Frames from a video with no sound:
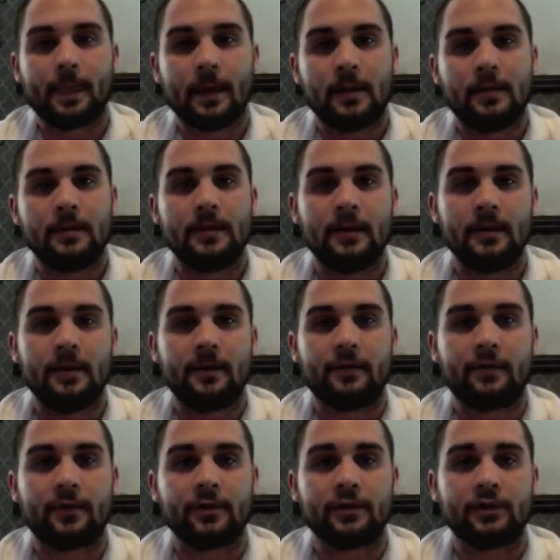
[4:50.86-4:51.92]
the
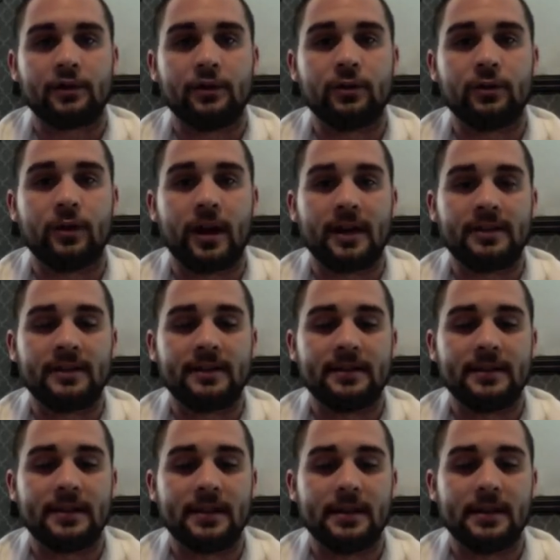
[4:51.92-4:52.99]
first 2 grasses,
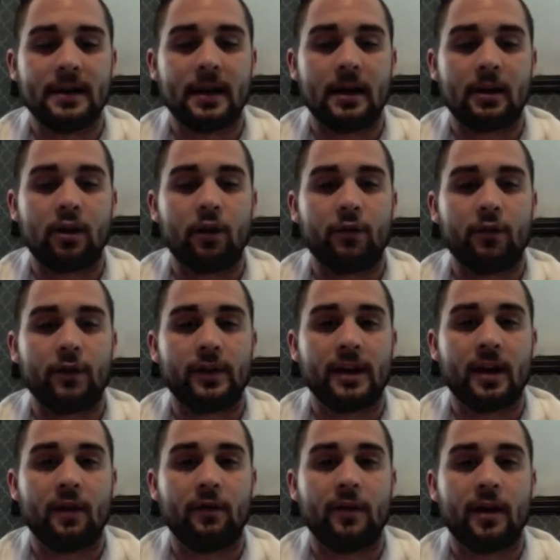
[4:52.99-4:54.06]
the clover and the
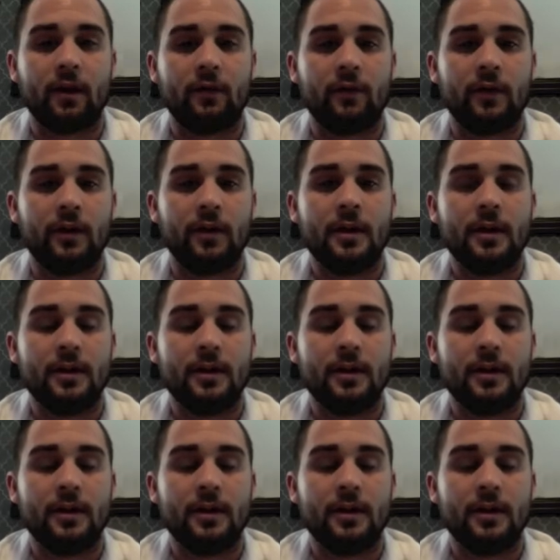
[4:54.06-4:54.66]
alfalfa,